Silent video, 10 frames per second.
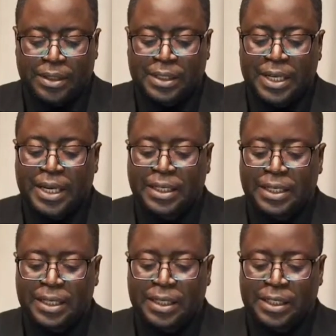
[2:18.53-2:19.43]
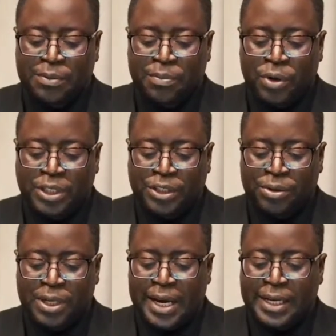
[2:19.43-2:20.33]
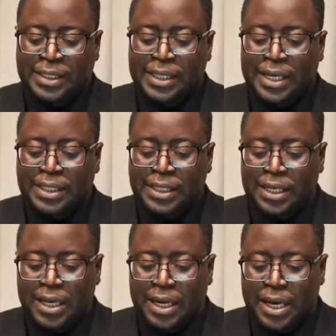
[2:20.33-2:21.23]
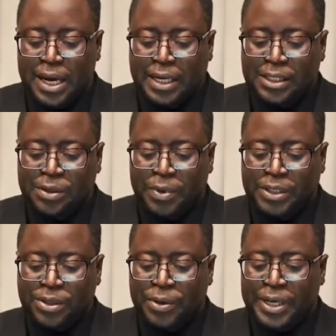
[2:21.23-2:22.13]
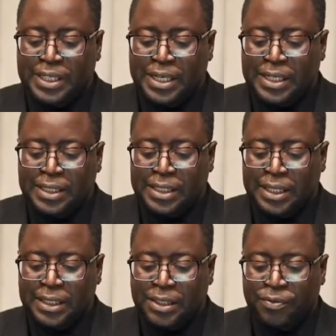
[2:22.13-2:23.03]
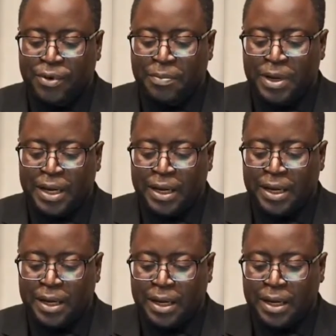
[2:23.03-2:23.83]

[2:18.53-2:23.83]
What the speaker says: Secondly, his body should lie instead at his personal residence in Chifwema